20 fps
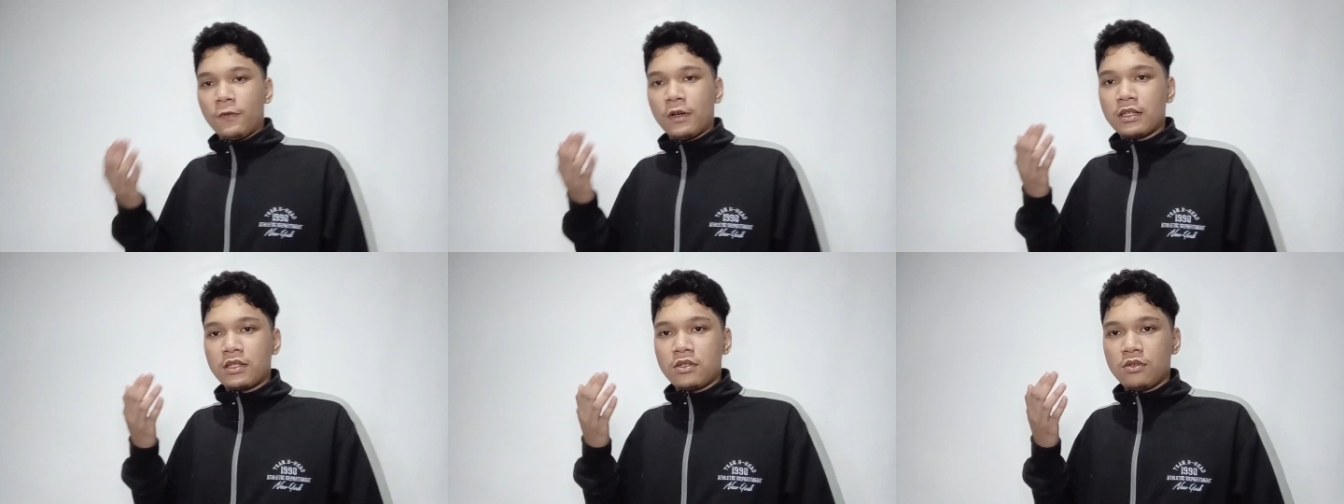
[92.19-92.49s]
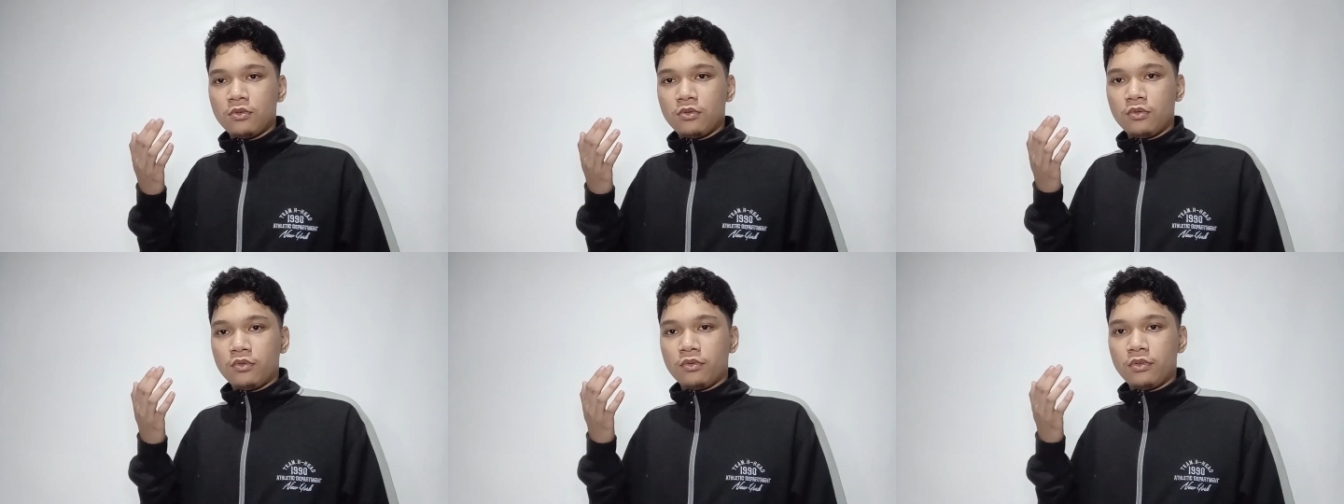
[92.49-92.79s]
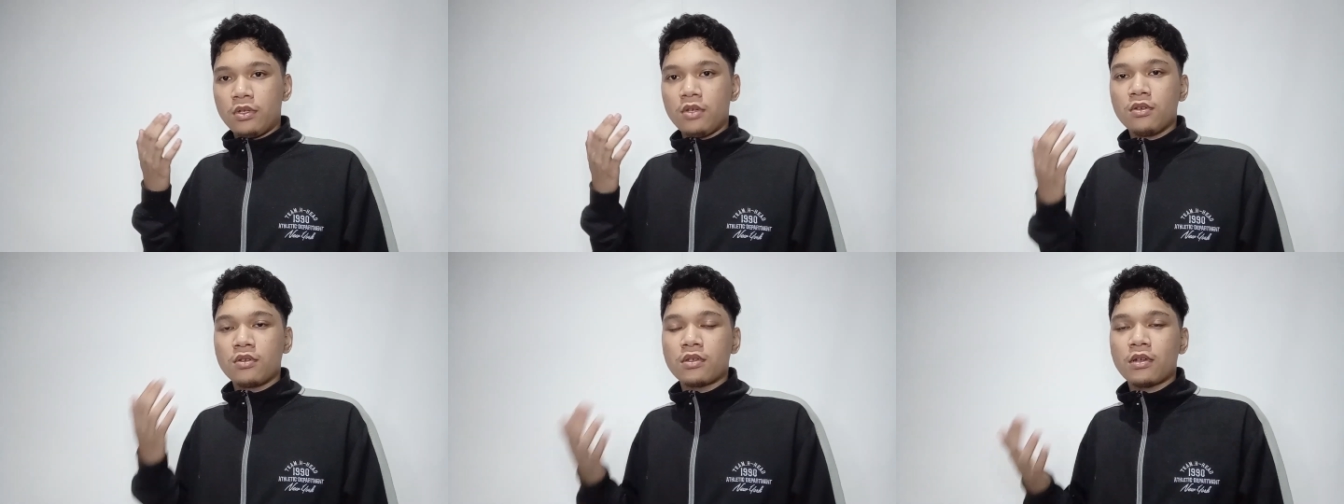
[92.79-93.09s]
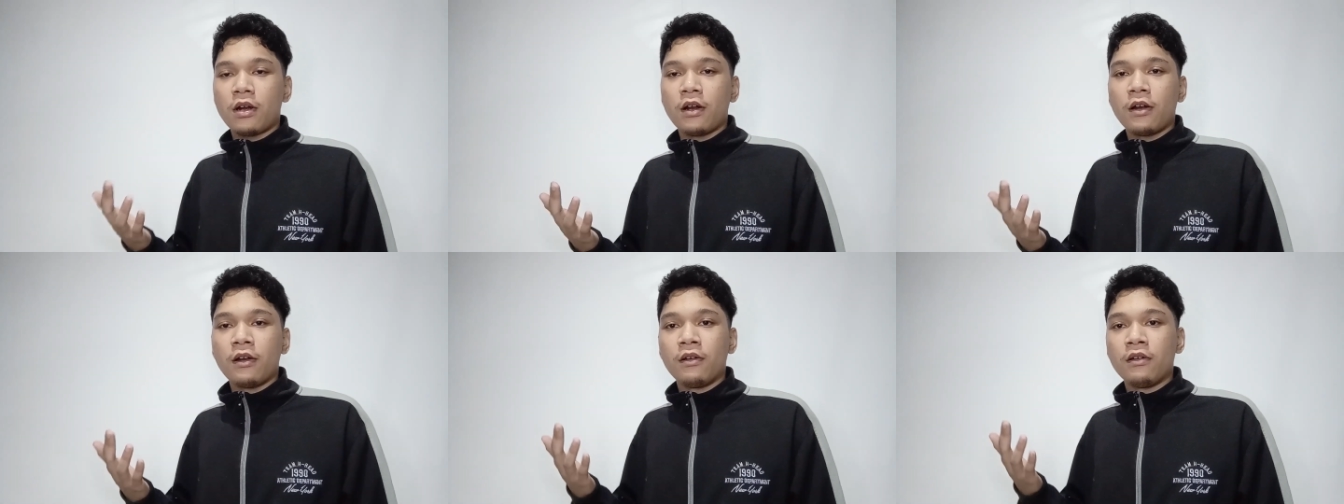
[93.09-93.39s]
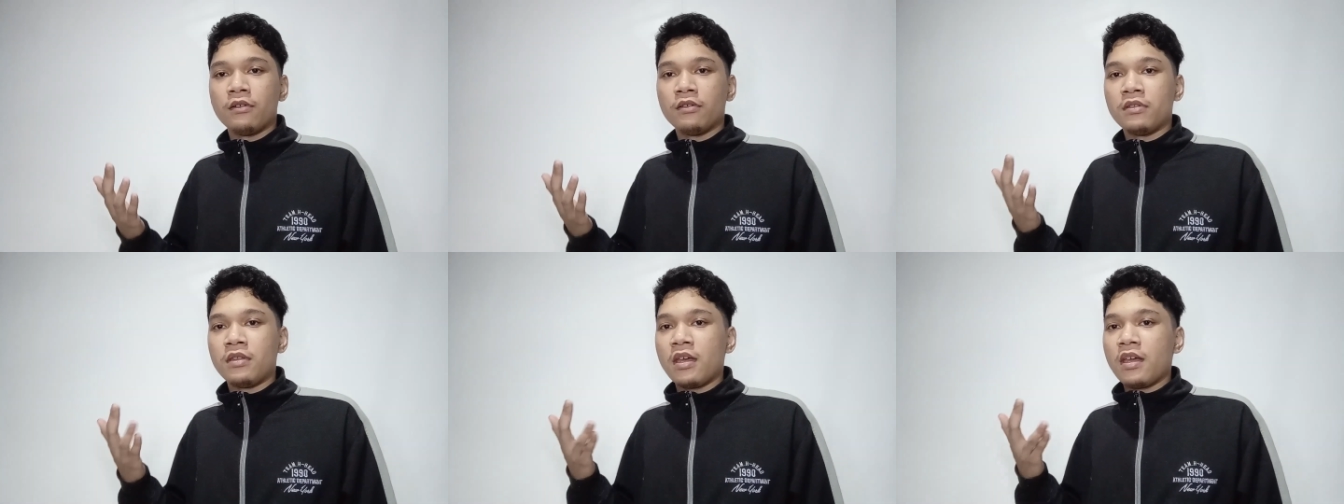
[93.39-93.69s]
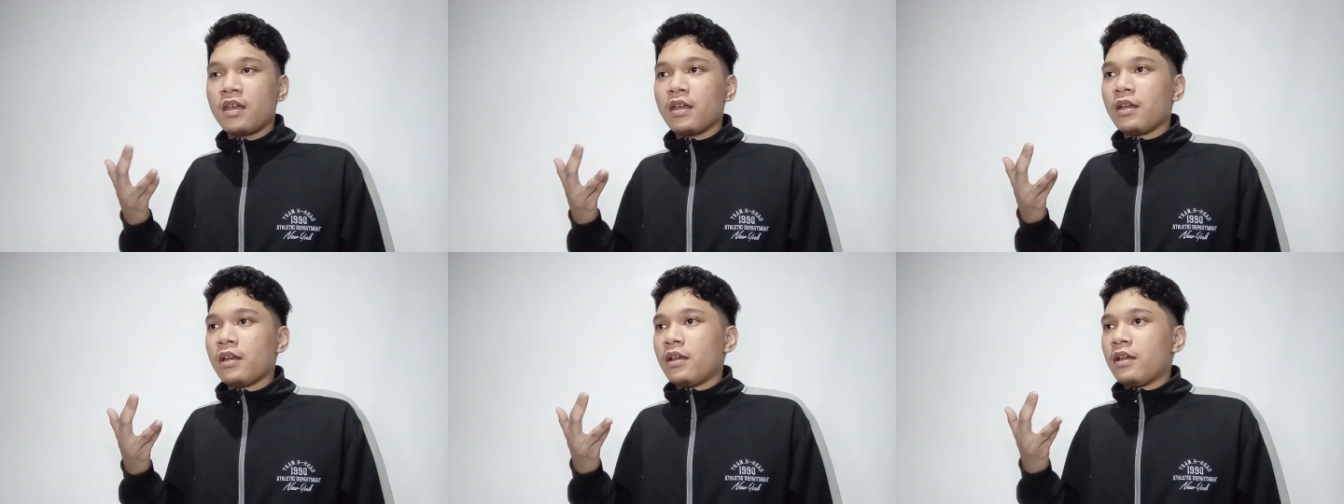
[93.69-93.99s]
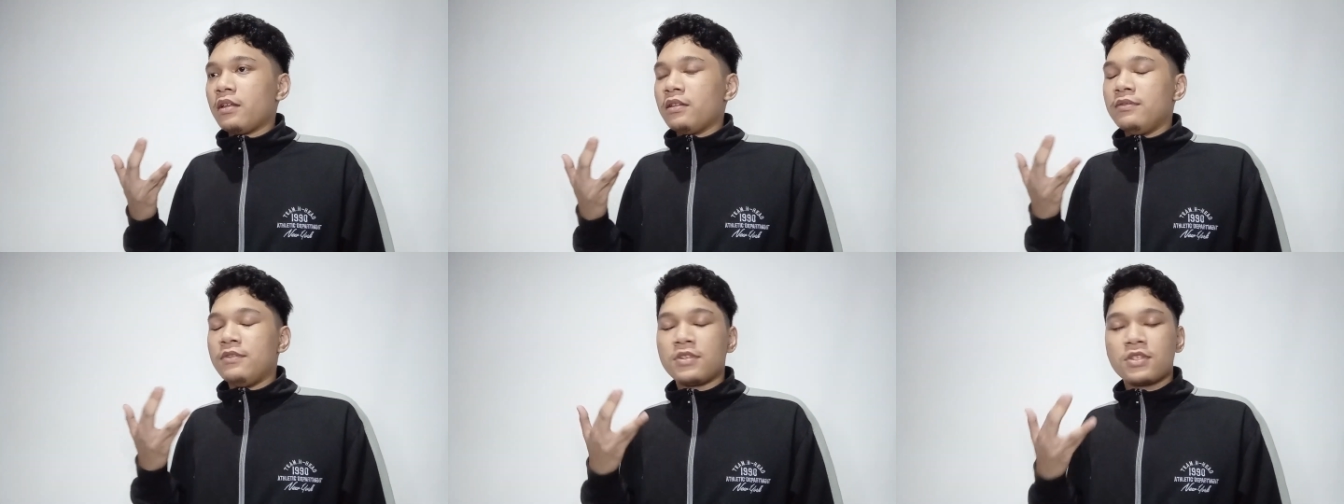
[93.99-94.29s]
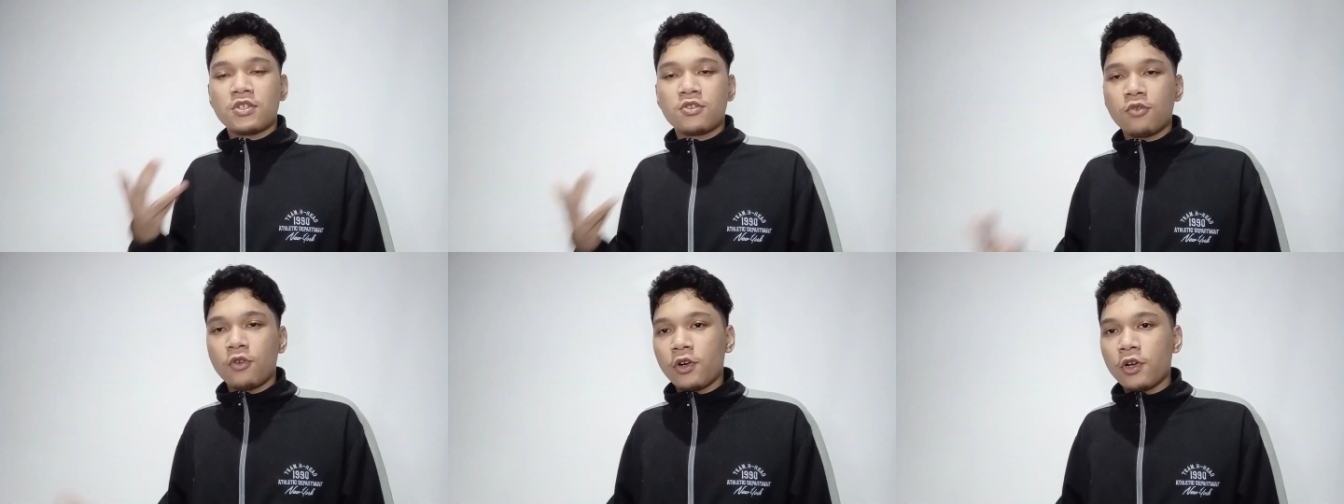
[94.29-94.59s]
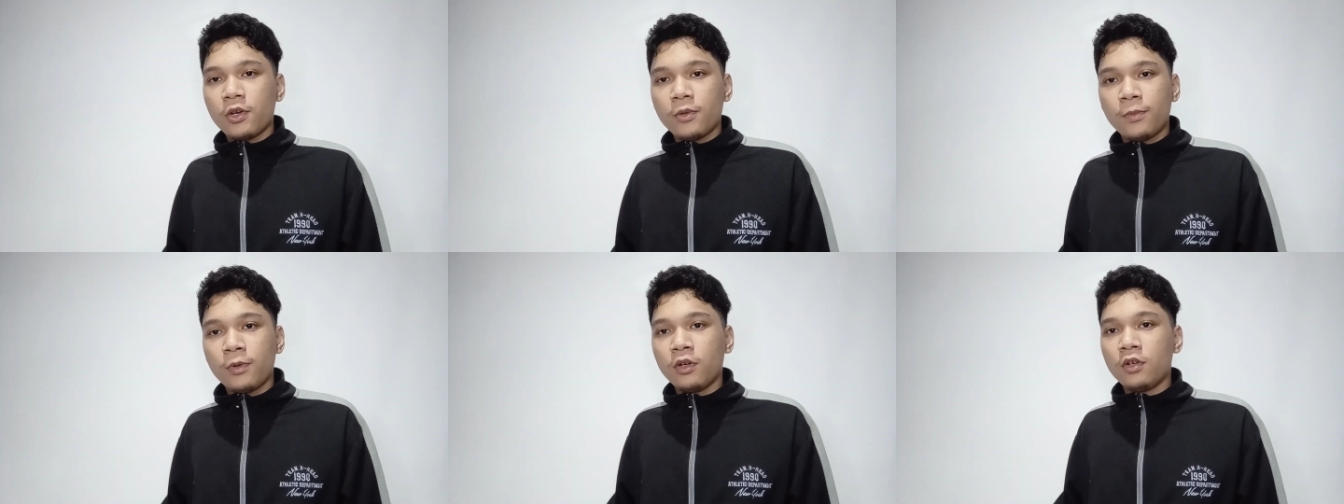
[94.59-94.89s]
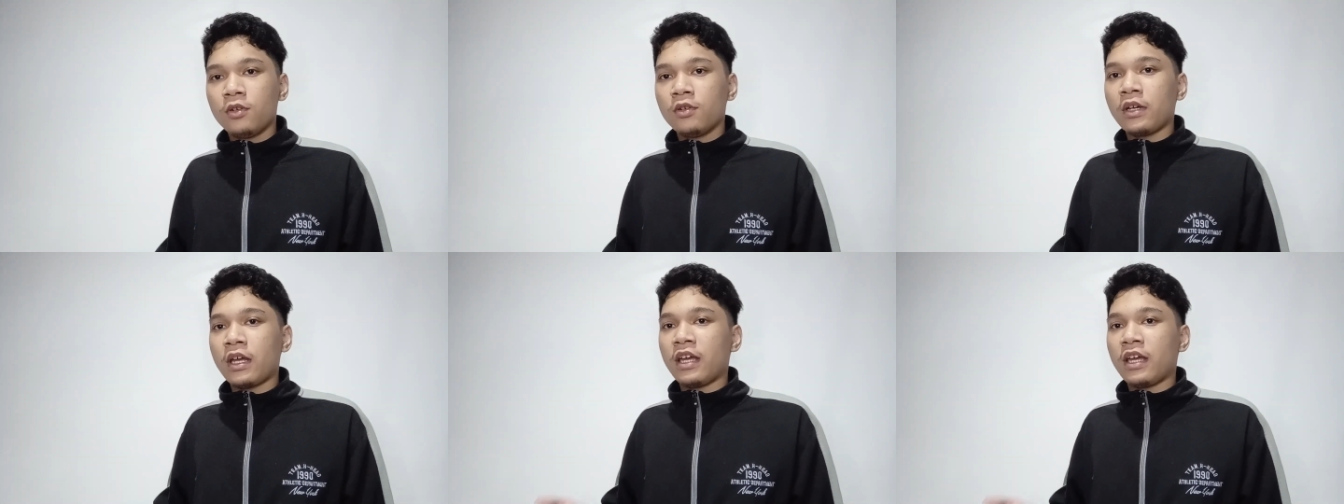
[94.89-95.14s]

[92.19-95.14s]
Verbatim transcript: want to use our destroyable